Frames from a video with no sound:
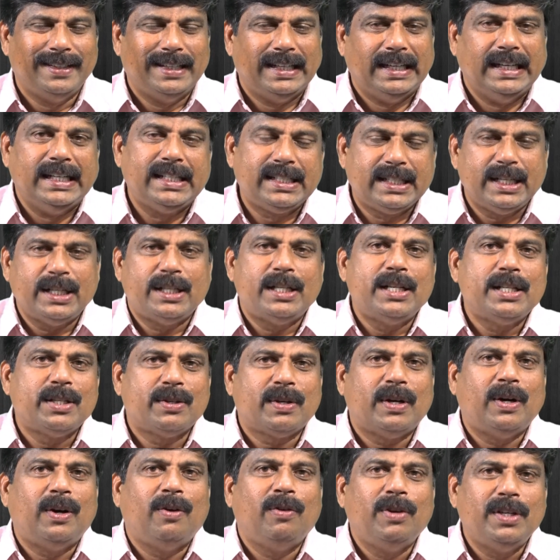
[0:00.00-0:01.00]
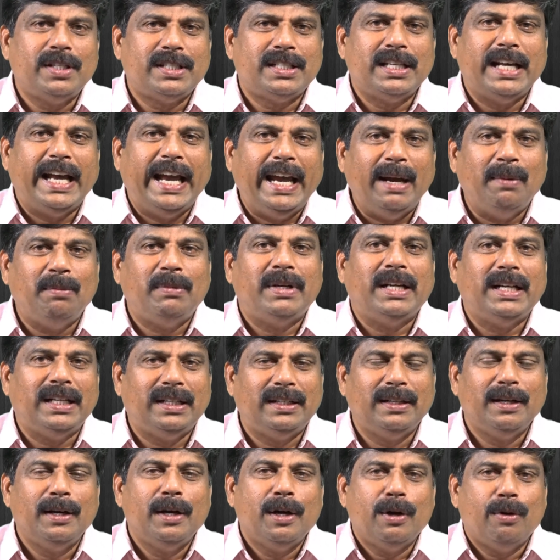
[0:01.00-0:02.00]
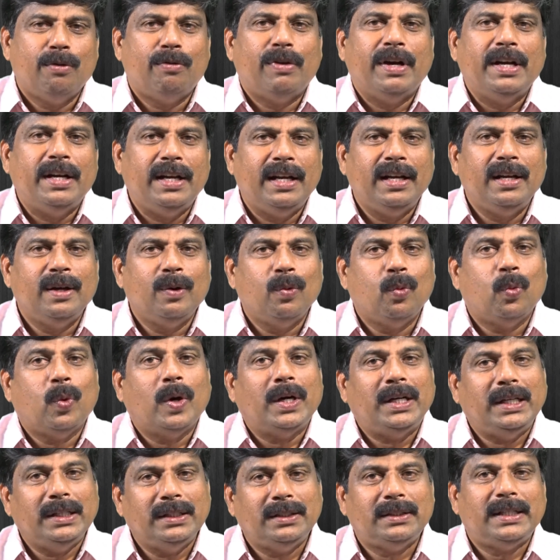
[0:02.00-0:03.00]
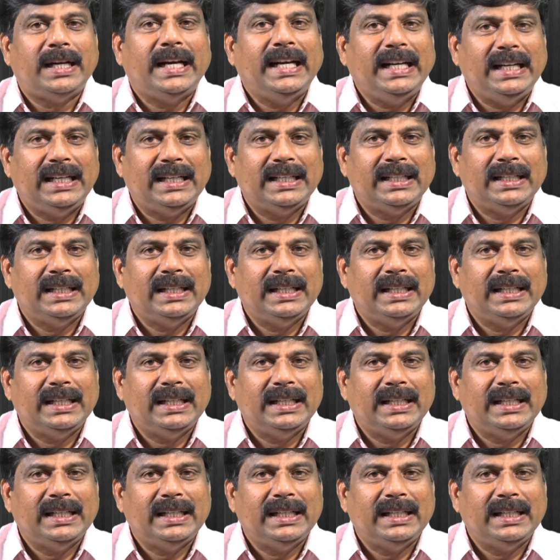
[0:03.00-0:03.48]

Discussions are always aimed at finding what is right,